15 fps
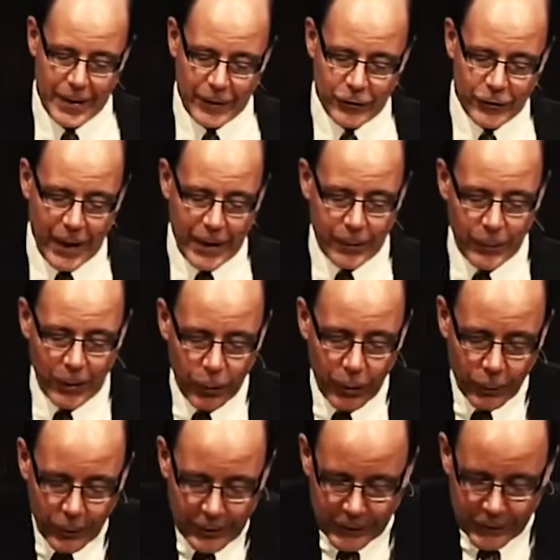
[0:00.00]
it's not about
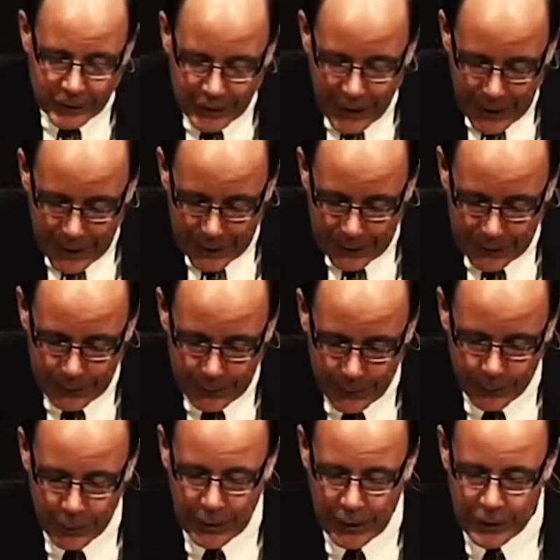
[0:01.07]
what we say,
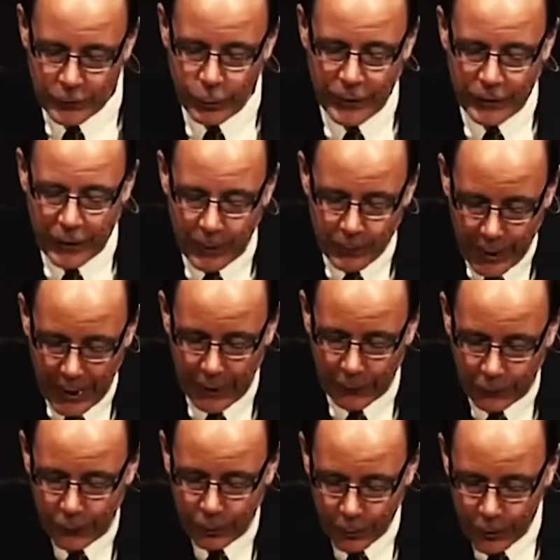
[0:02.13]
because with our
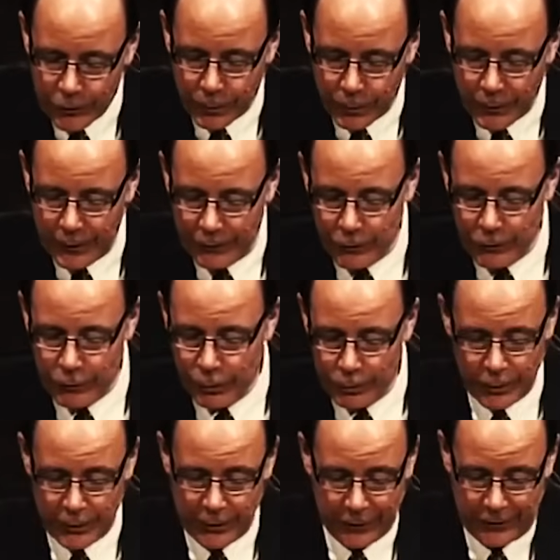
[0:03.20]
mouth, most believers would
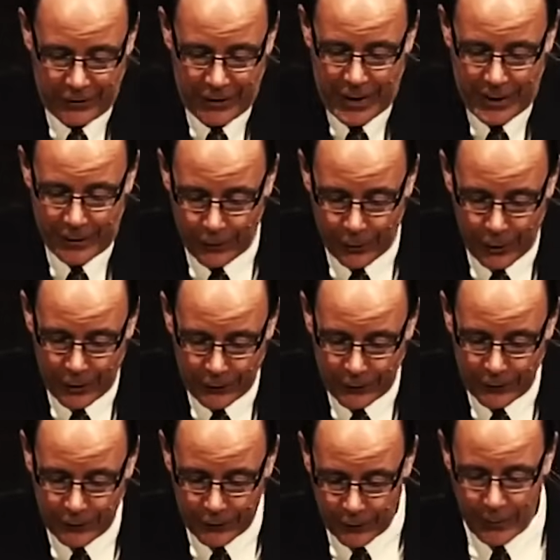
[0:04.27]
really say that
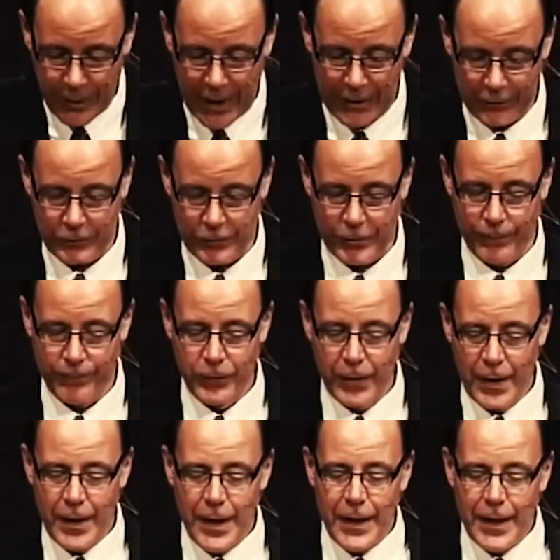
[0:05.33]
Christ is their master.
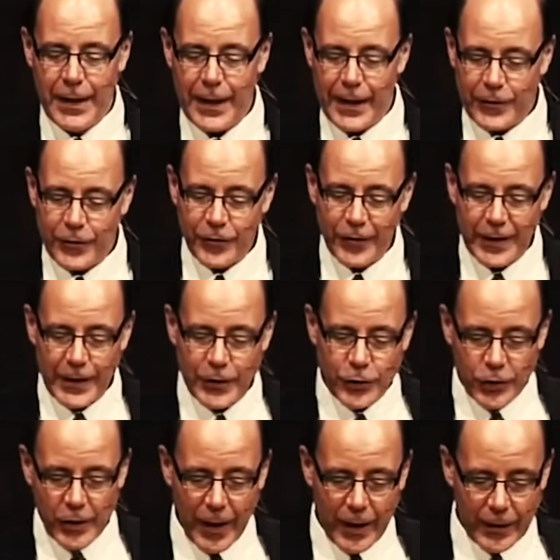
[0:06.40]
It's
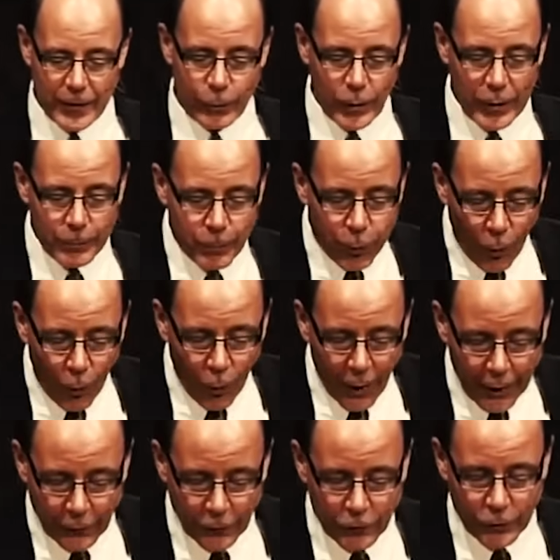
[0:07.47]
each day that we
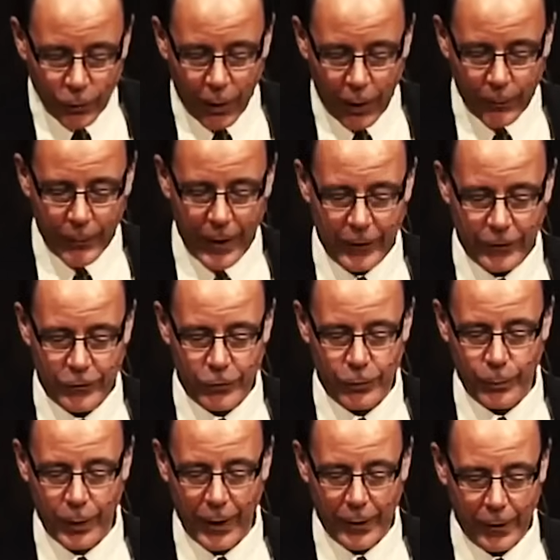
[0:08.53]
point to our master
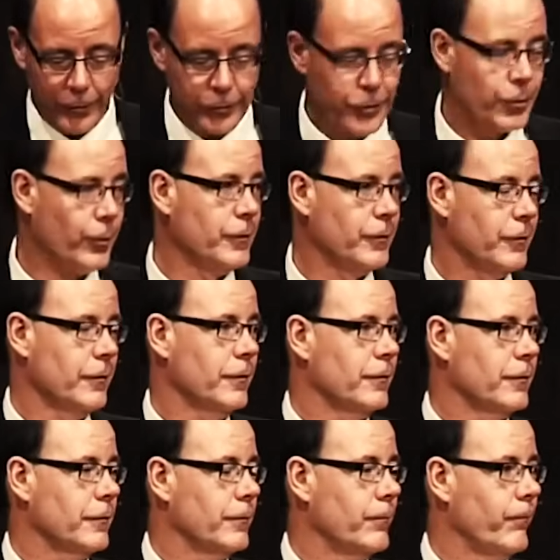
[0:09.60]
by our
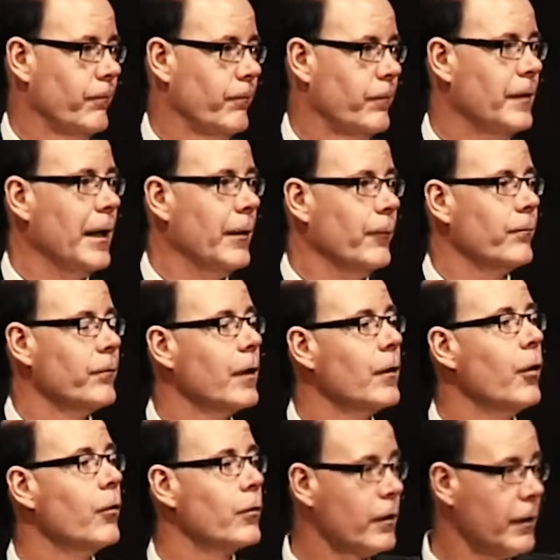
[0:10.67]
choices. Now,
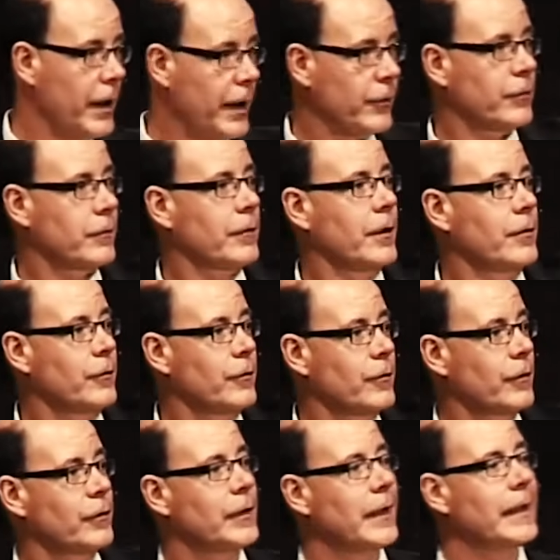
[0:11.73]
over the last
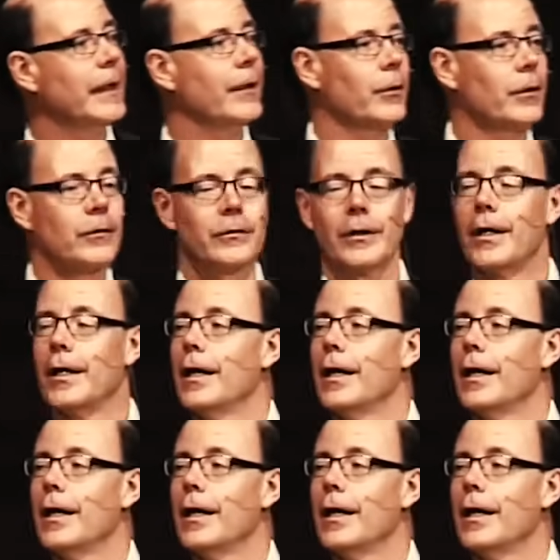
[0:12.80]
168 hours,